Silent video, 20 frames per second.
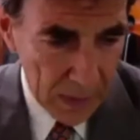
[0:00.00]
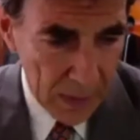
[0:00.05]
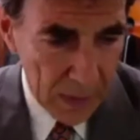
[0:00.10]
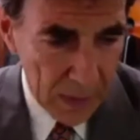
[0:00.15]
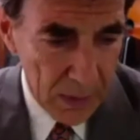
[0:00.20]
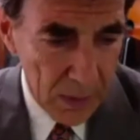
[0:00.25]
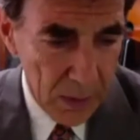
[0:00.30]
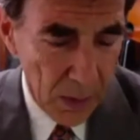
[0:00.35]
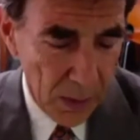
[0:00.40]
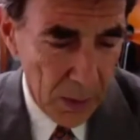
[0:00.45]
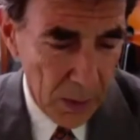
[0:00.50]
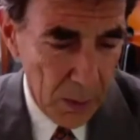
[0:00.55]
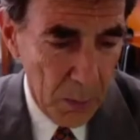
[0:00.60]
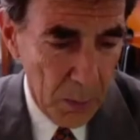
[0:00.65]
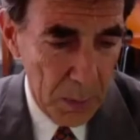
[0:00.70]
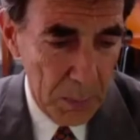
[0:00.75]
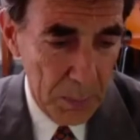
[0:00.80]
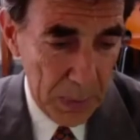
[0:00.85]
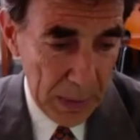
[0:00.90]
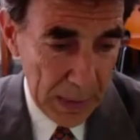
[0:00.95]
Look,
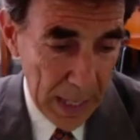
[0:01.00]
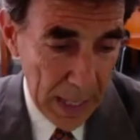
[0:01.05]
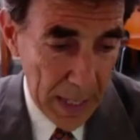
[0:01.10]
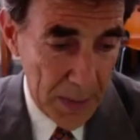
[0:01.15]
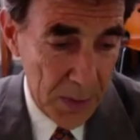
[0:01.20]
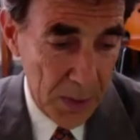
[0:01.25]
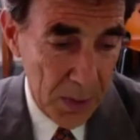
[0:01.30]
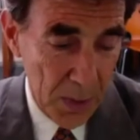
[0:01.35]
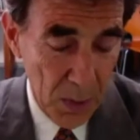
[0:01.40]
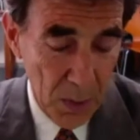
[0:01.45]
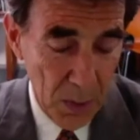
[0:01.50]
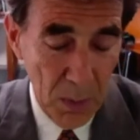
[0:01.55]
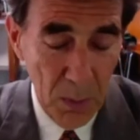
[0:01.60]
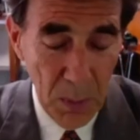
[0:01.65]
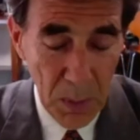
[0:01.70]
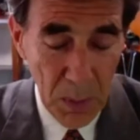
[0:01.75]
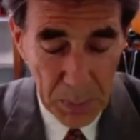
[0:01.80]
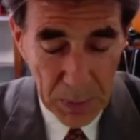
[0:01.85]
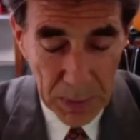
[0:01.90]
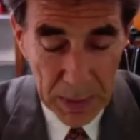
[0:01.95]
when Picasso
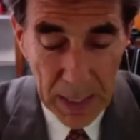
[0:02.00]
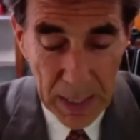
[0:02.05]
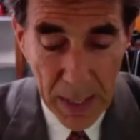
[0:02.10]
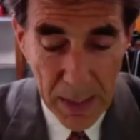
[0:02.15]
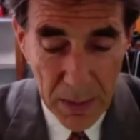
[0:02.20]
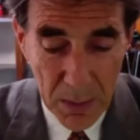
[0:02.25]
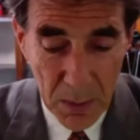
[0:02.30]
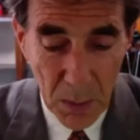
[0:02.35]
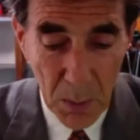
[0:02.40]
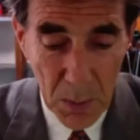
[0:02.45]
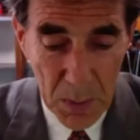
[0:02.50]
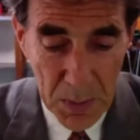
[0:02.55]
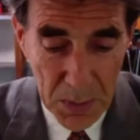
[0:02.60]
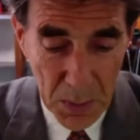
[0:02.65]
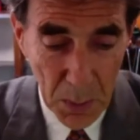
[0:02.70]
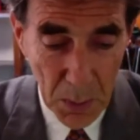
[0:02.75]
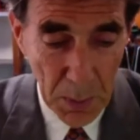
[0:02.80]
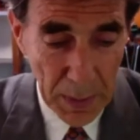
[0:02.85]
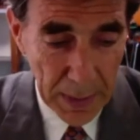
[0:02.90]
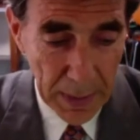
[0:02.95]
when Picasso was
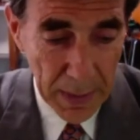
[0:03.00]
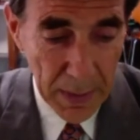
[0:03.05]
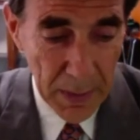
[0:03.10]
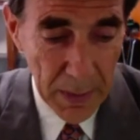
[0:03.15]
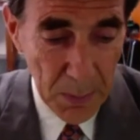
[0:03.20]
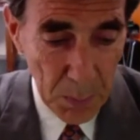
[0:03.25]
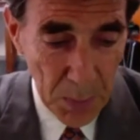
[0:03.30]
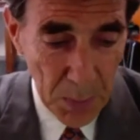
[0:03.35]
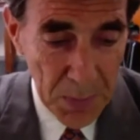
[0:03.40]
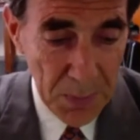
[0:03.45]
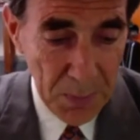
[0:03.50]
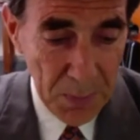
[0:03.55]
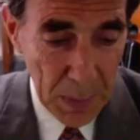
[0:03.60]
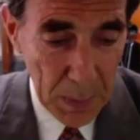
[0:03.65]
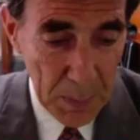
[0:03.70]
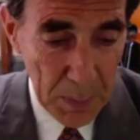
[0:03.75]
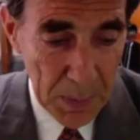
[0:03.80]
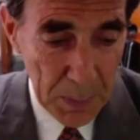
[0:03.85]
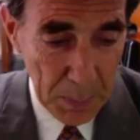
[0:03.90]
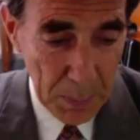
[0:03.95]
doing his most
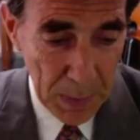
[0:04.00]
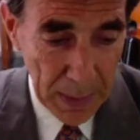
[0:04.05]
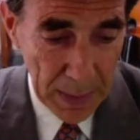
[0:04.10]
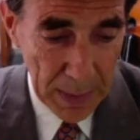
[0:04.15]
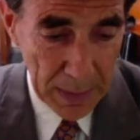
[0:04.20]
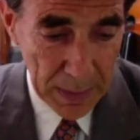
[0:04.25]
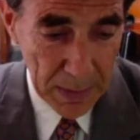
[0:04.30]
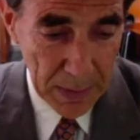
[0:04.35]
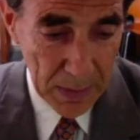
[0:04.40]
famous painting,